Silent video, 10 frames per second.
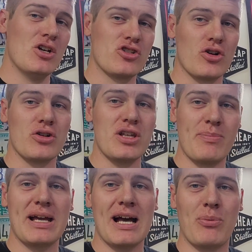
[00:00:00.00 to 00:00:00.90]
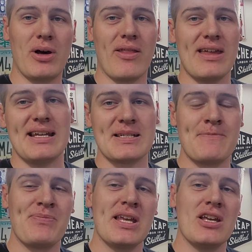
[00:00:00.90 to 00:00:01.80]
So you pick up one of
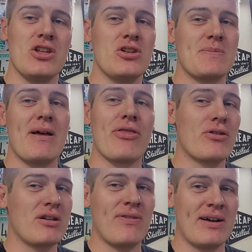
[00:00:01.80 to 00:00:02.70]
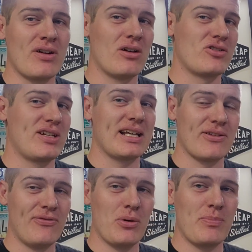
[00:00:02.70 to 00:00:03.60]
these, you spend $35 to
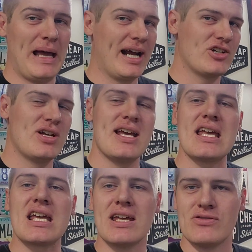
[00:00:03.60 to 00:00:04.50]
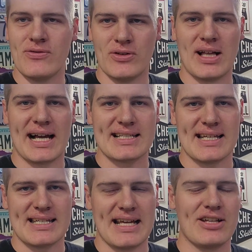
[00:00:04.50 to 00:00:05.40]
get the Ford package, it gives you full
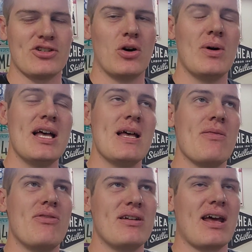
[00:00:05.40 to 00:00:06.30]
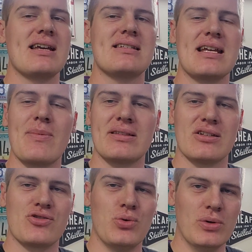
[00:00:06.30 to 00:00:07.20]
access to that. So the nice thing about
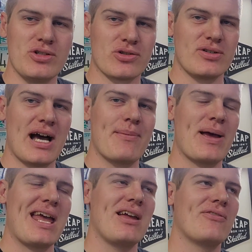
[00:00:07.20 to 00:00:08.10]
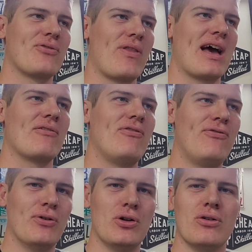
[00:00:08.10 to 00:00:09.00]
this tool is you're not paying for that
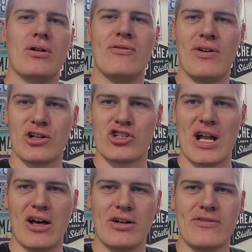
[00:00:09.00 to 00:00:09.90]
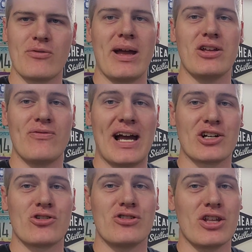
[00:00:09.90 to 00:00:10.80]
full functionality for
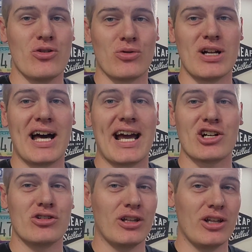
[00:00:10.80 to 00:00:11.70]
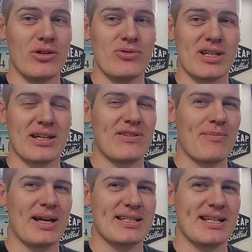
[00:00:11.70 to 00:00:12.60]
manufacturers that you're not actually using, if
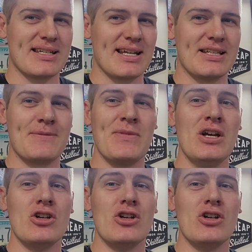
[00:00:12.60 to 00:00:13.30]
that makes any sense.